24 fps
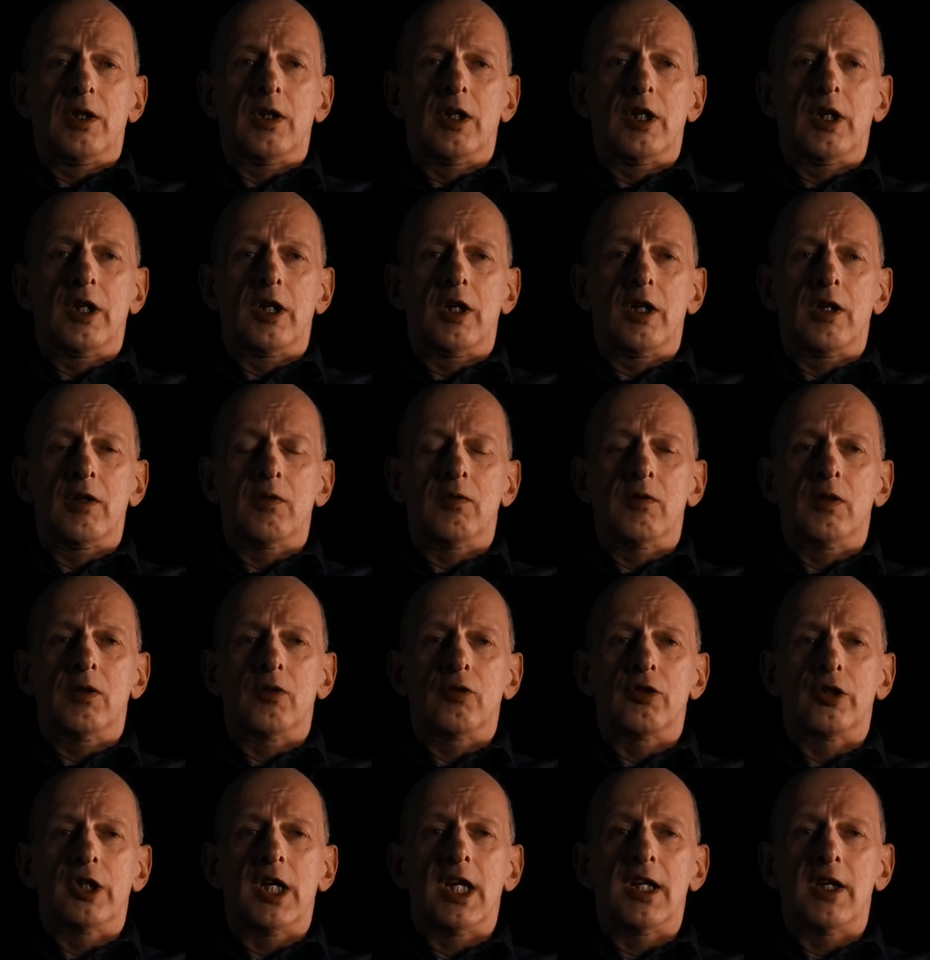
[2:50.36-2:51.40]
a
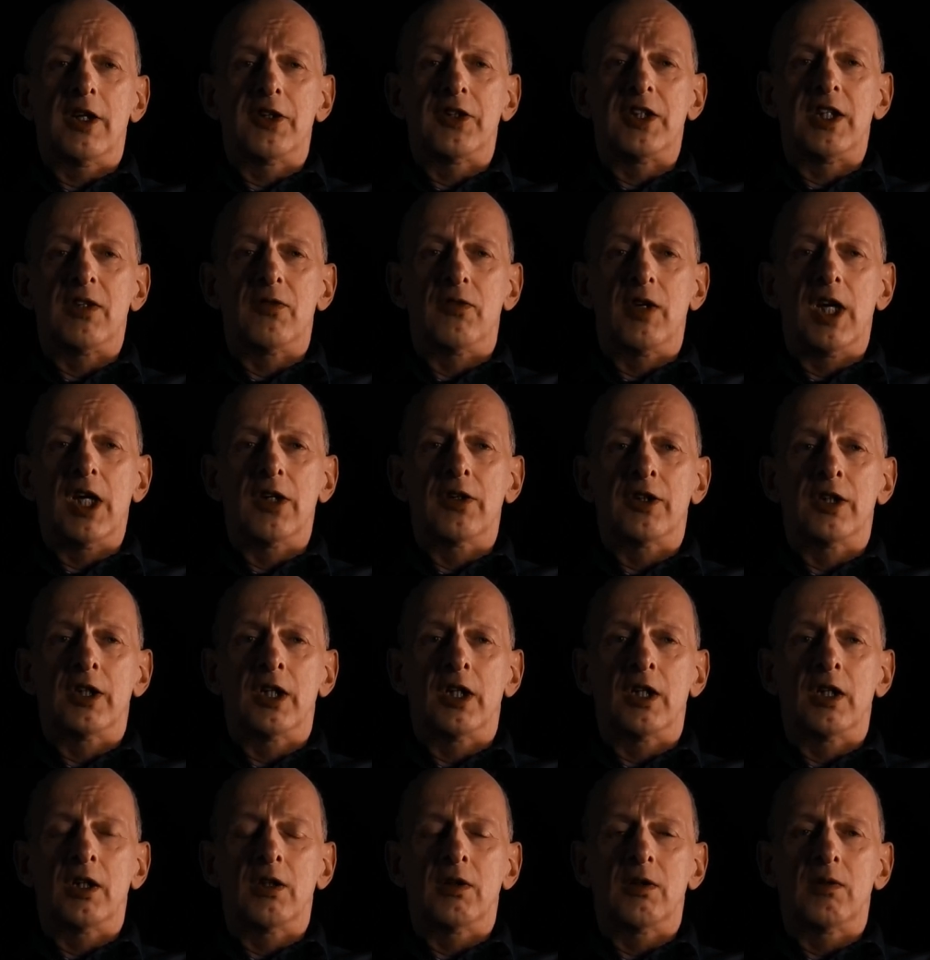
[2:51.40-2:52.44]
relative
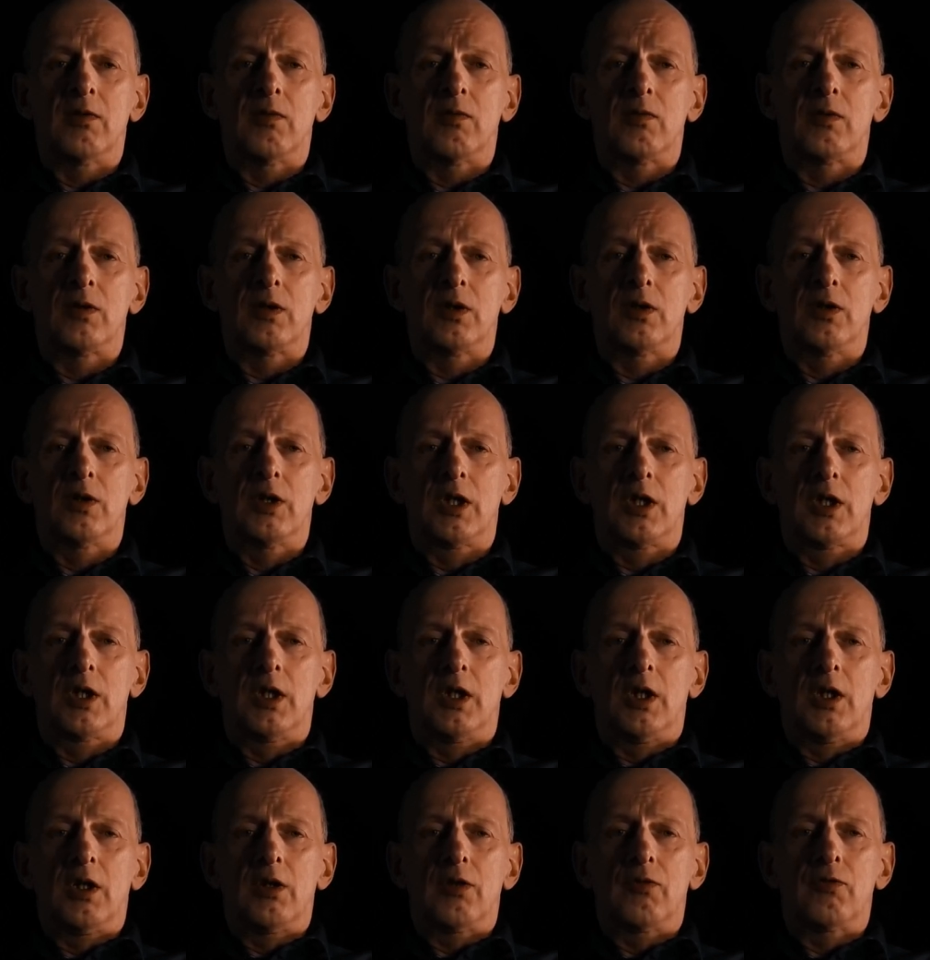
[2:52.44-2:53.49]
and
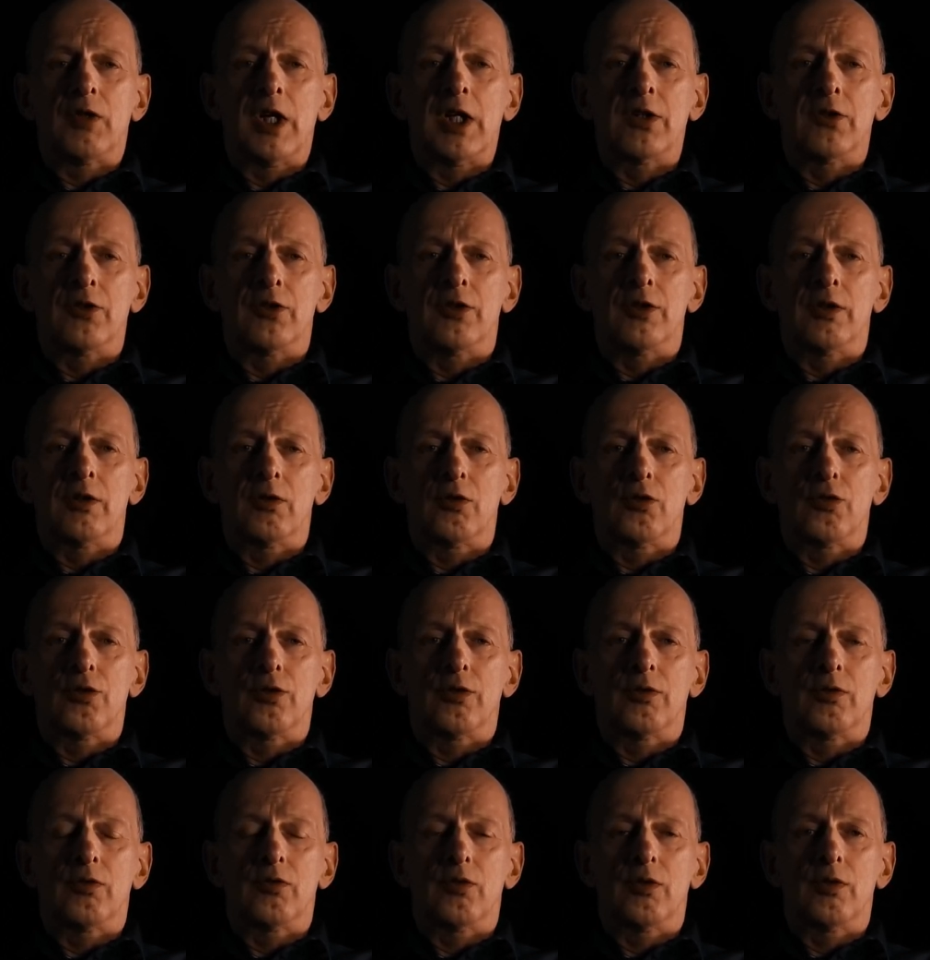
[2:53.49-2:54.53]
friend
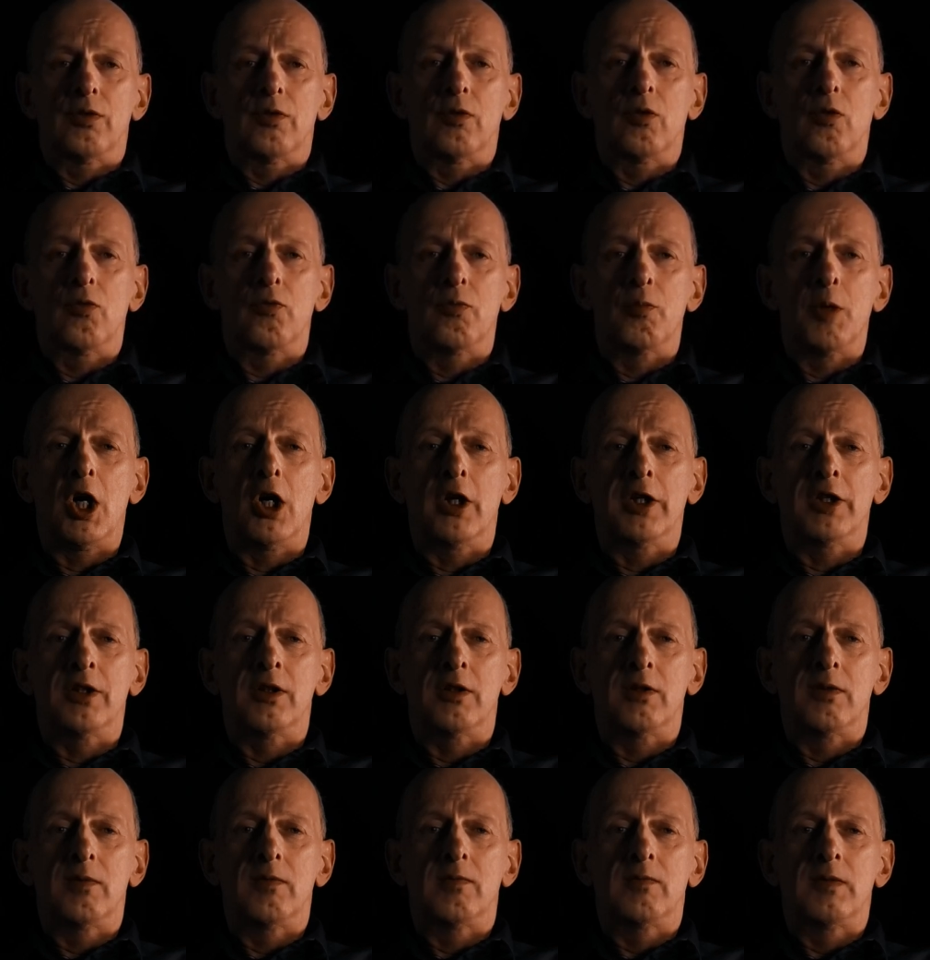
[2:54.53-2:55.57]
of mine.
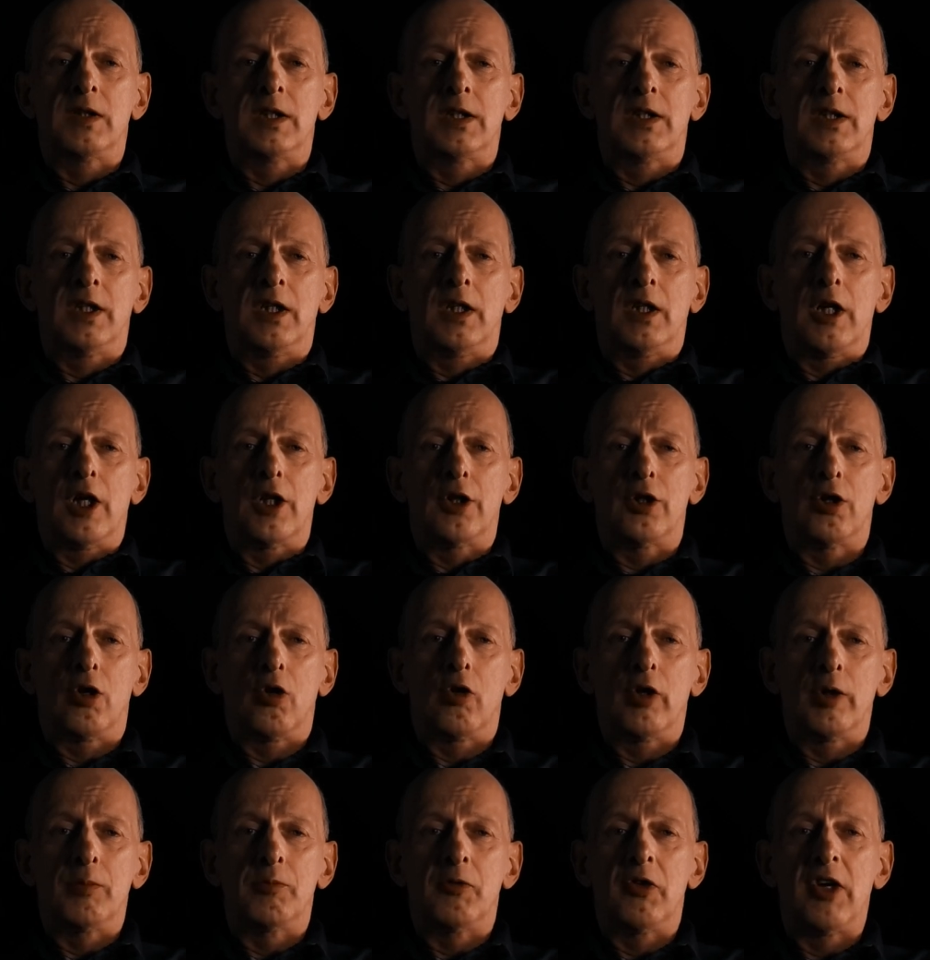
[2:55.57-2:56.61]
I know
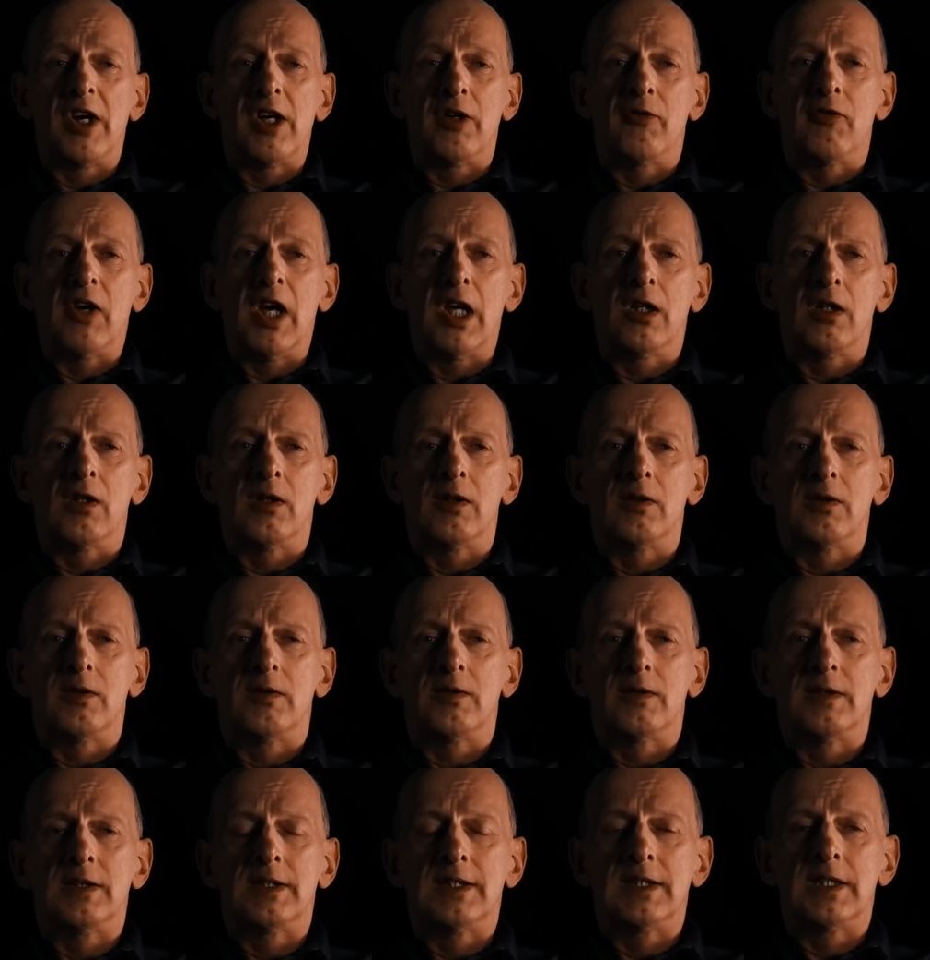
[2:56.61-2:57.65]
him very well.
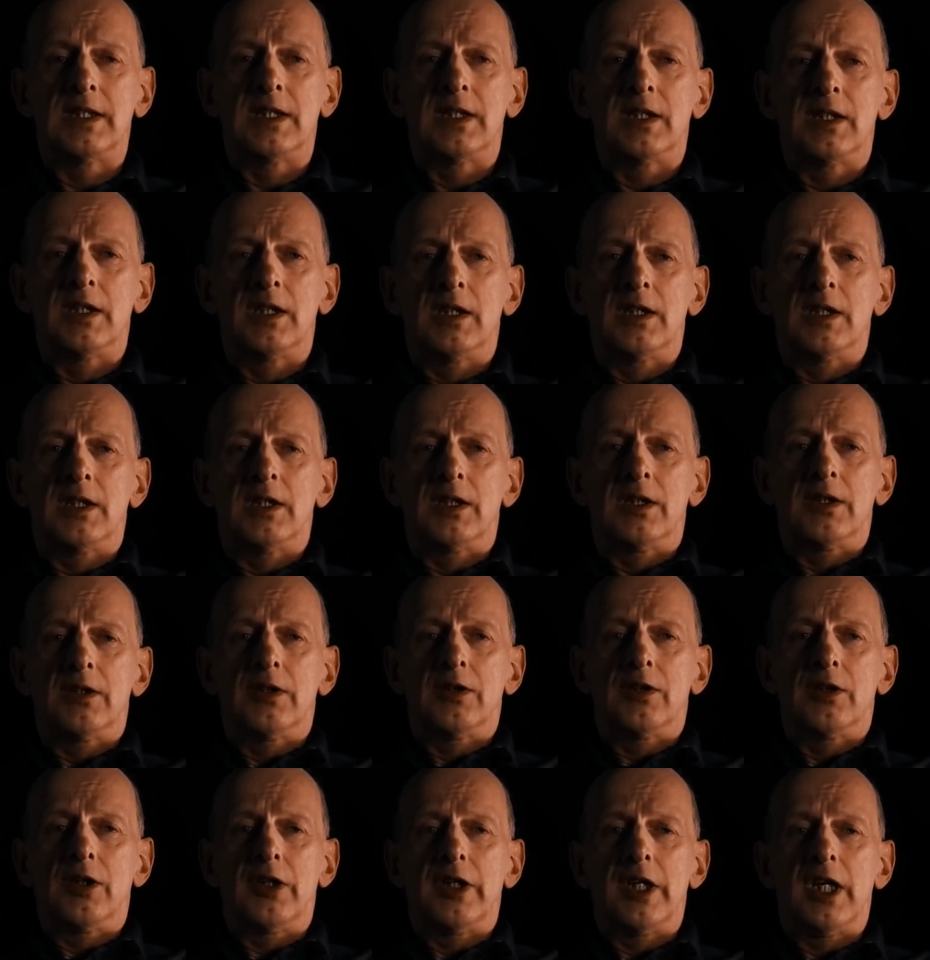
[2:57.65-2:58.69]

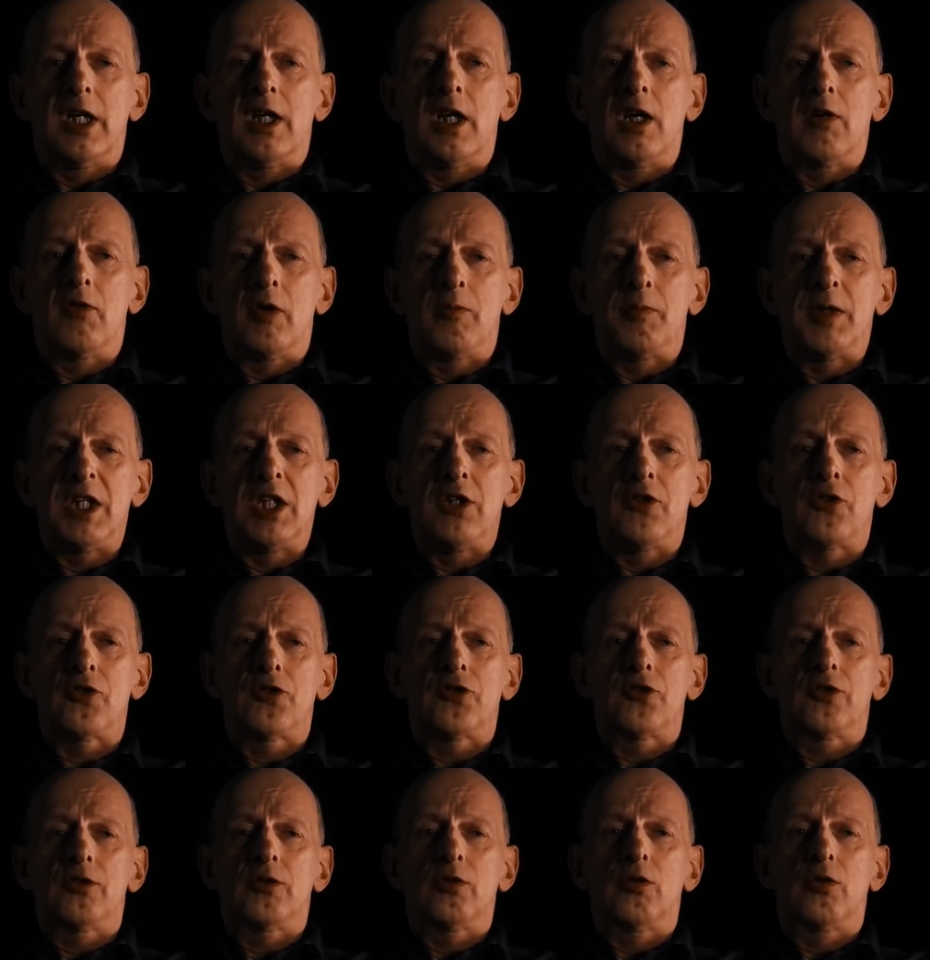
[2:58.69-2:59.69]
And I have a piece